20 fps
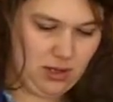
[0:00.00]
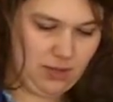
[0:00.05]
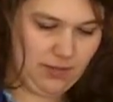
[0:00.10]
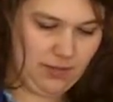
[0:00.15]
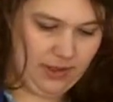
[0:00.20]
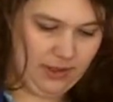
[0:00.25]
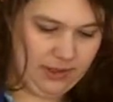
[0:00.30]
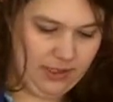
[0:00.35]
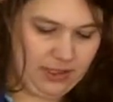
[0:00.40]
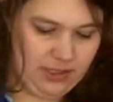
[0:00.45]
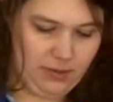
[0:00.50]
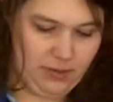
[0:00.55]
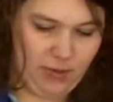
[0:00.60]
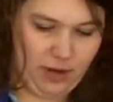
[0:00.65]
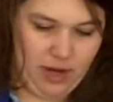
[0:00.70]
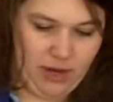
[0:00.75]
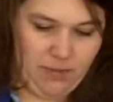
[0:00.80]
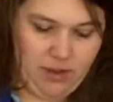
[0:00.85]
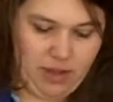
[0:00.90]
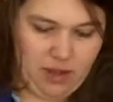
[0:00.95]
I'm going to
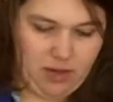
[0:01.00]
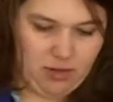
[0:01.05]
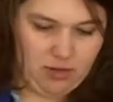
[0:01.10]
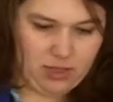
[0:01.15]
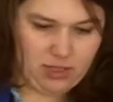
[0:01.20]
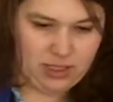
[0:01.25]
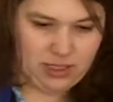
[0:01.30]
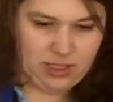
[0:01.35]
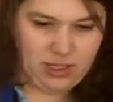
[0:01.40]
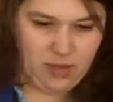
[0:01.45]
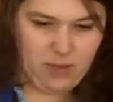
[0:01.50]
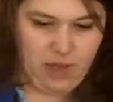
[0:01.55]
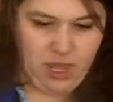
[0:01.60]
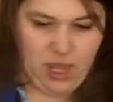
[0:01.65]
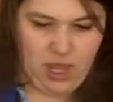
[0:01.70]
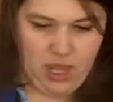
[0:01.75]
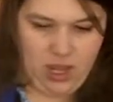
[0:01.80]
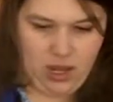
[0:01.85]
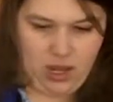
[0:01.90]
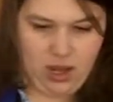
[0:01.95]
spread them out into the
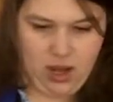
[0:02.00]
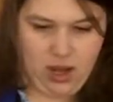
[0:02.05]
pan.